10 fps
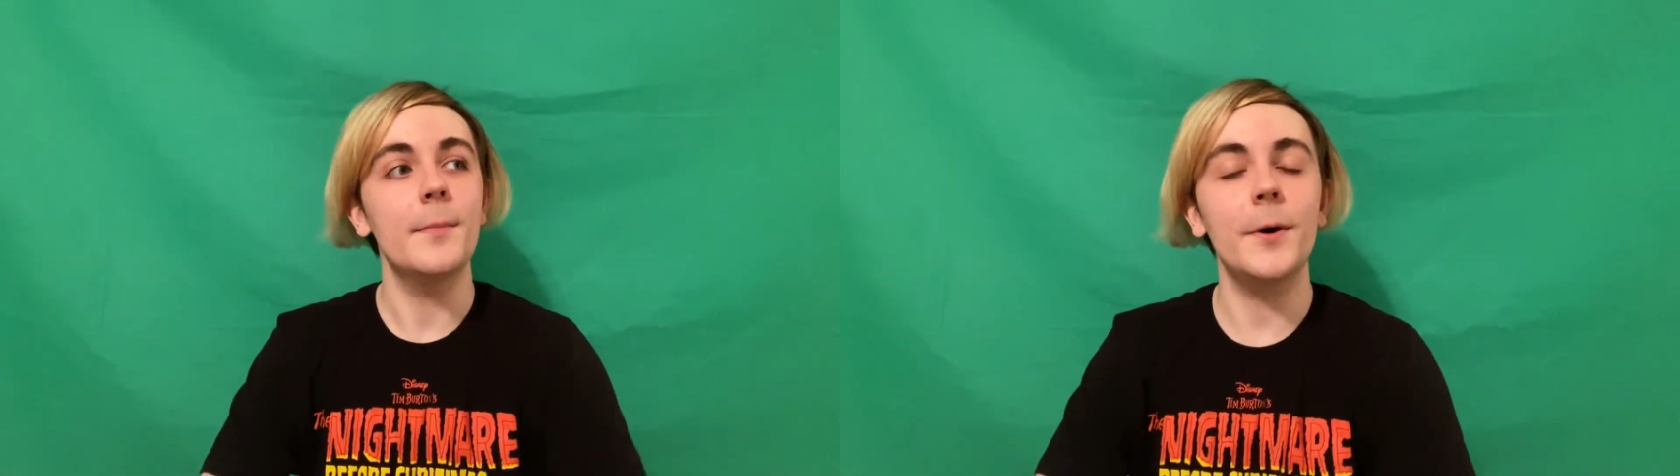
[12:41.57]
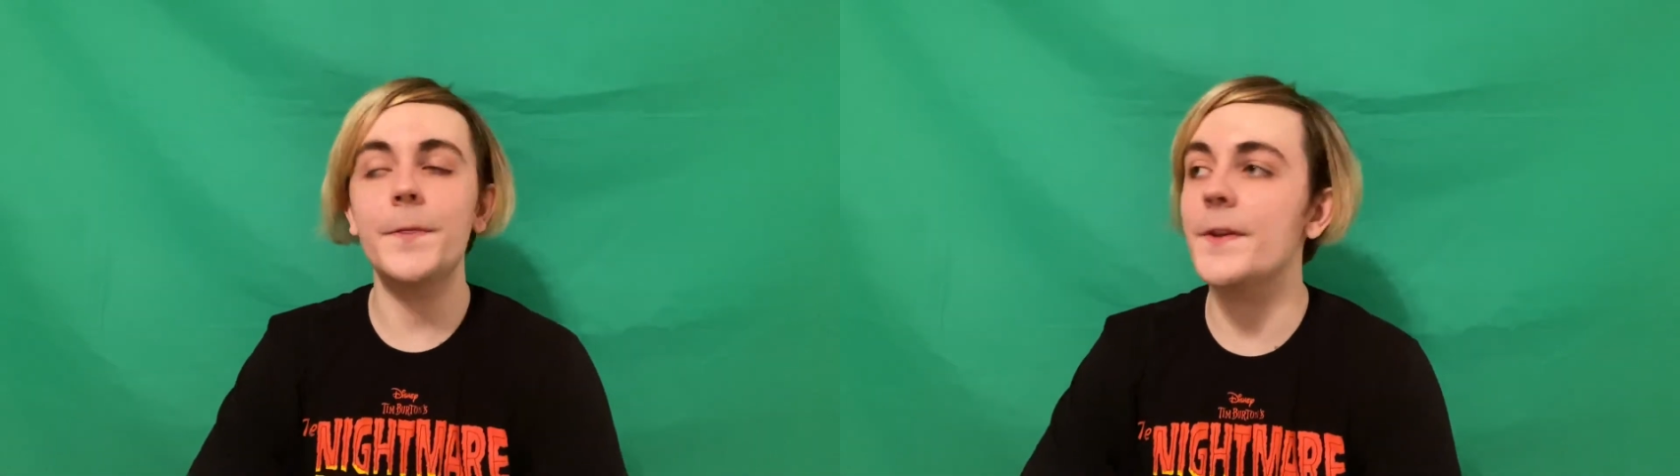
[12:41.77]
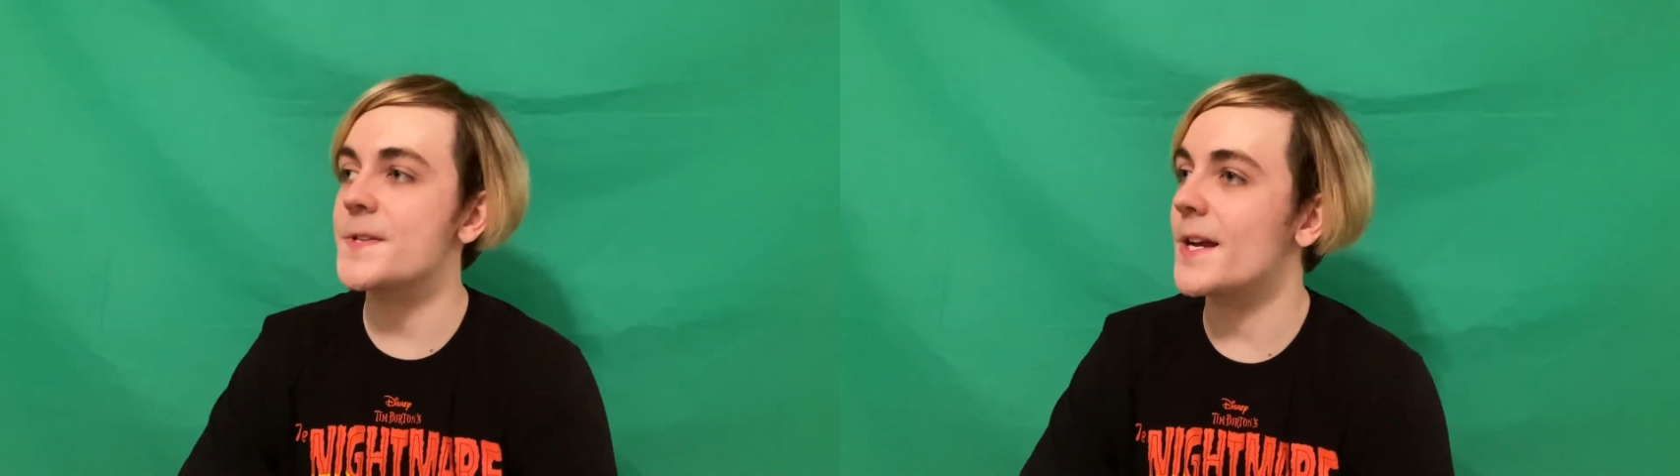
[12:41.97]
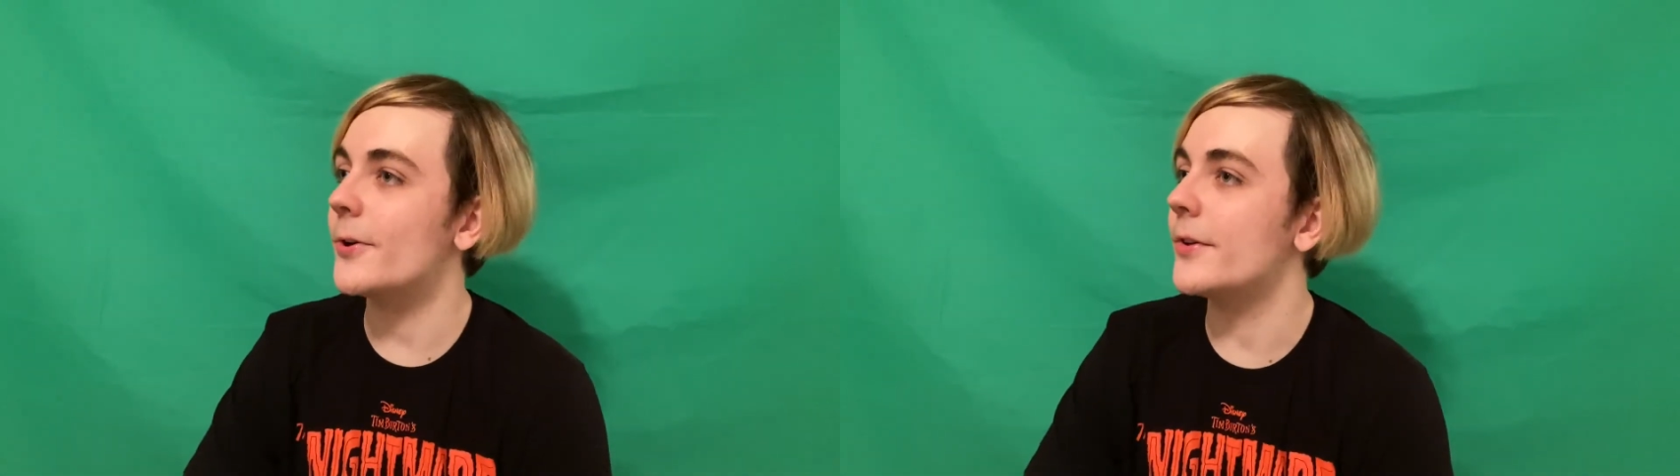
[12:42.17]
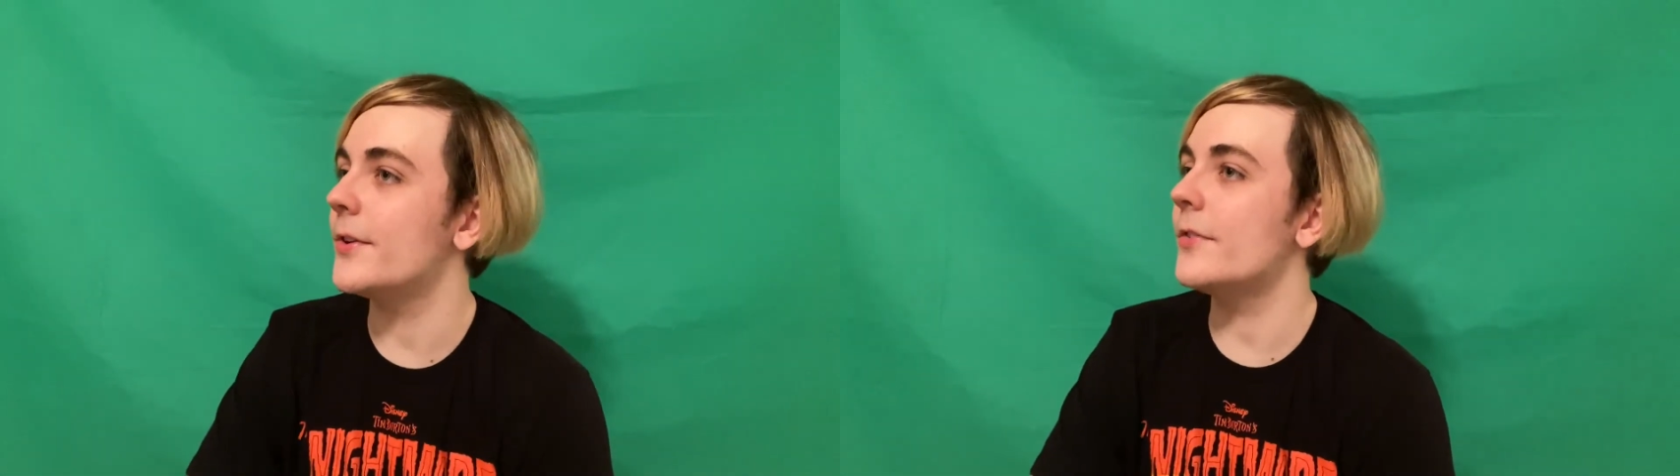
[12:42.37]
put this
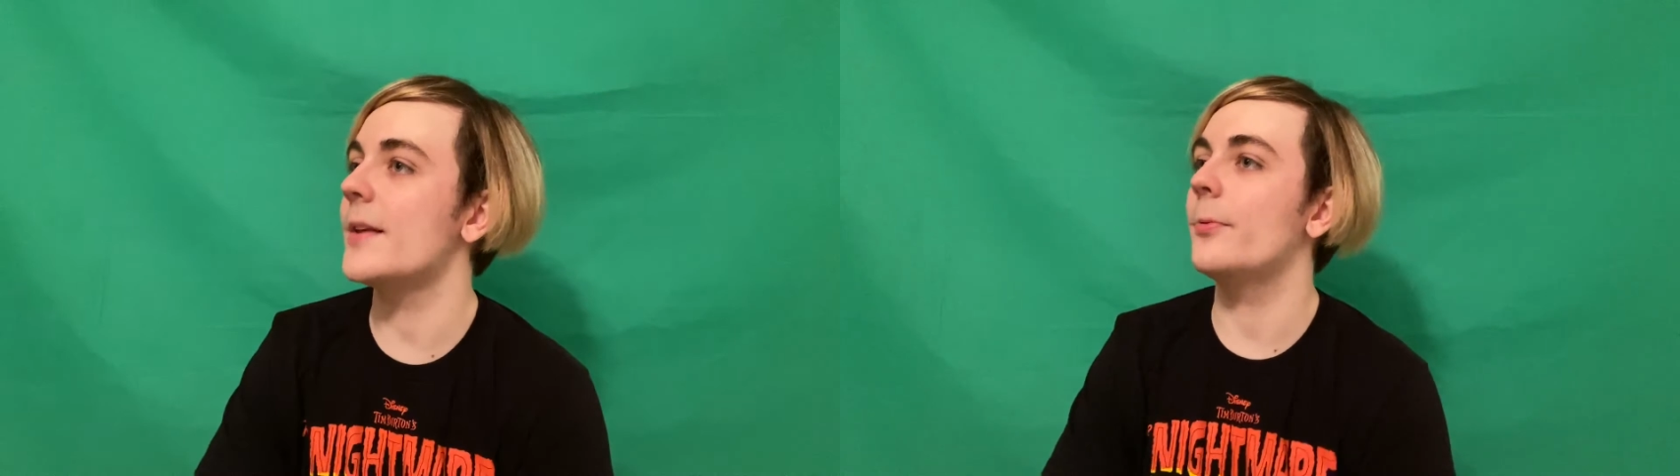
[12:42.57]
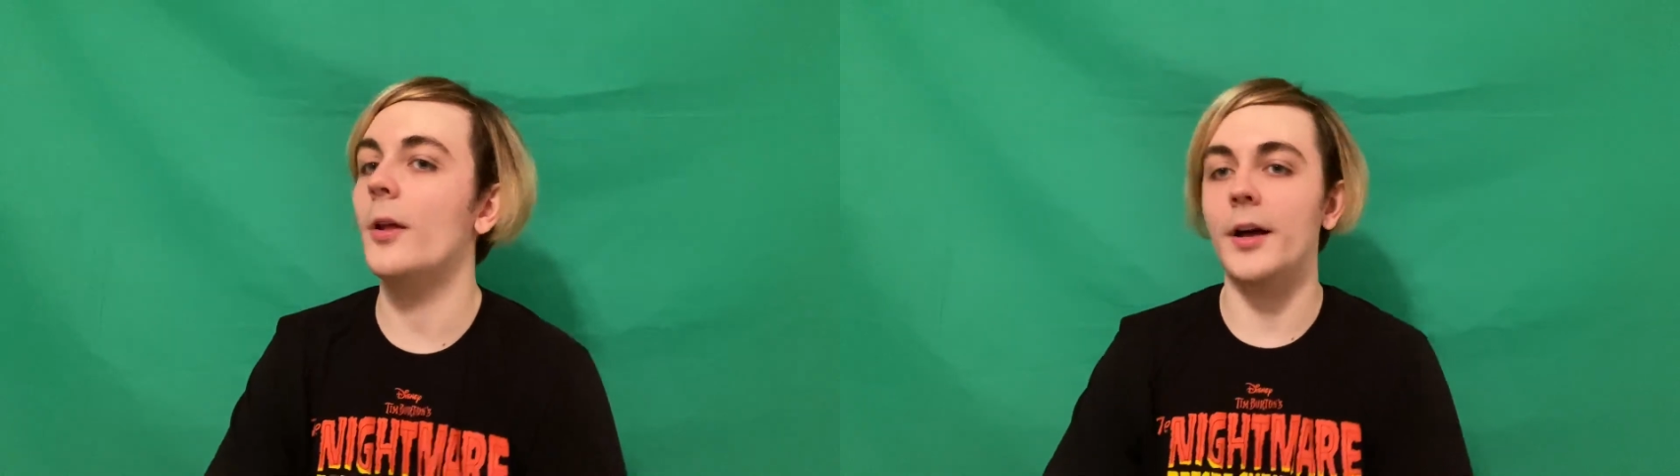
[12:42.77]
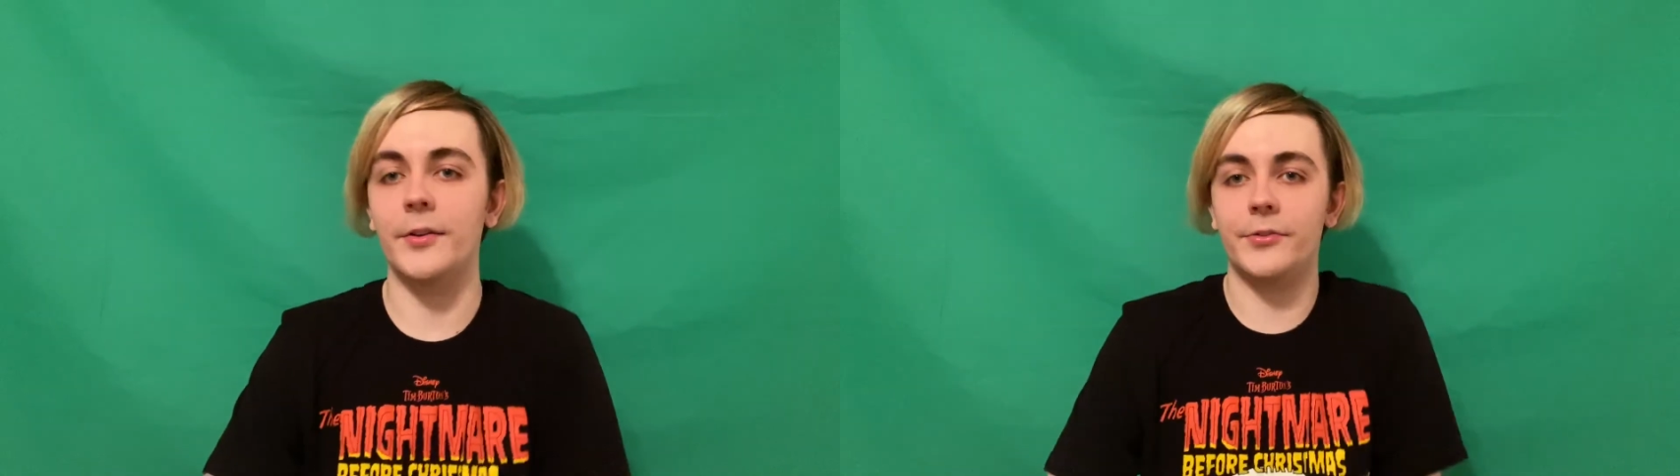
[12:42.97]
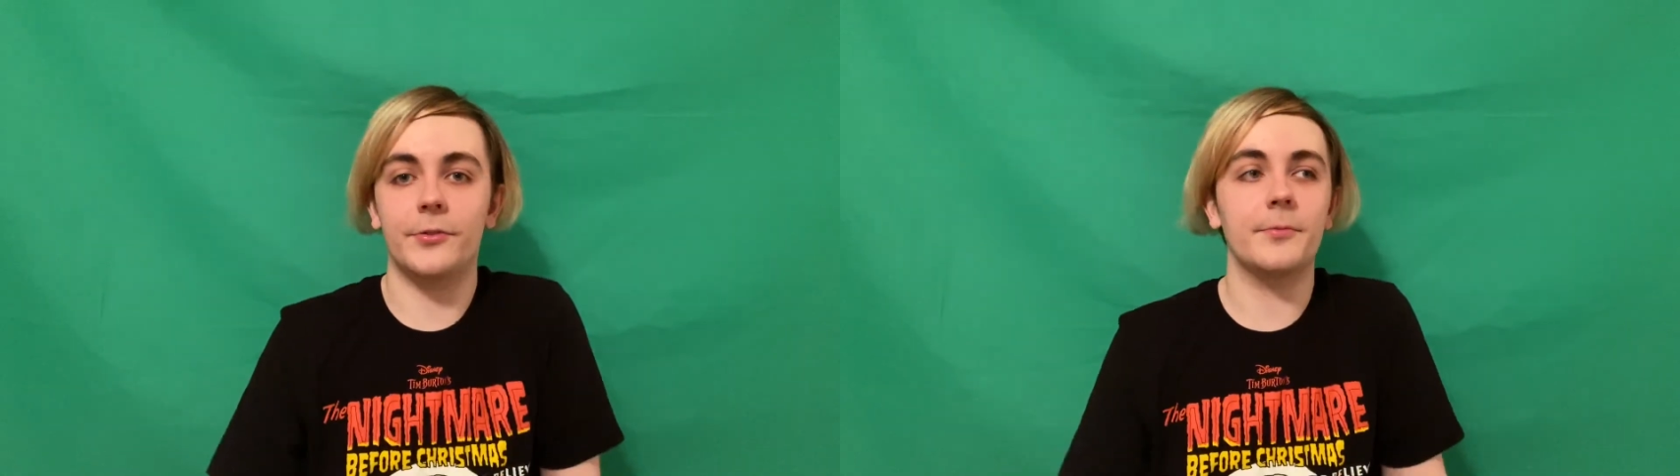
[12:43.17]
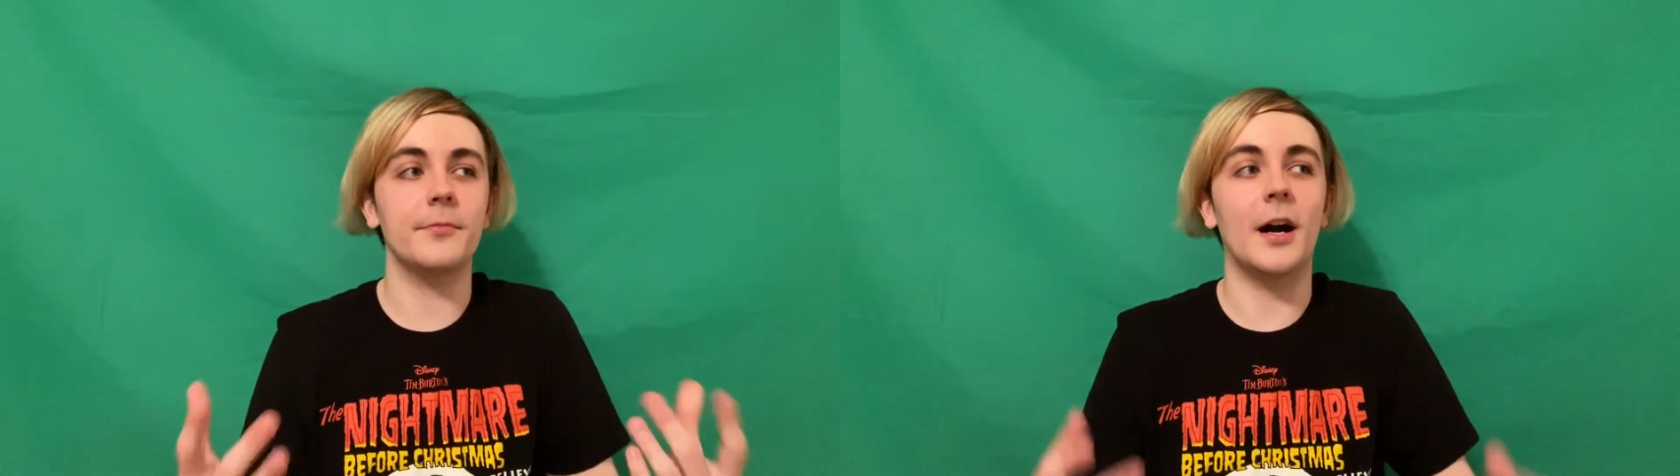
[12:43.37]
out on Disney Plus.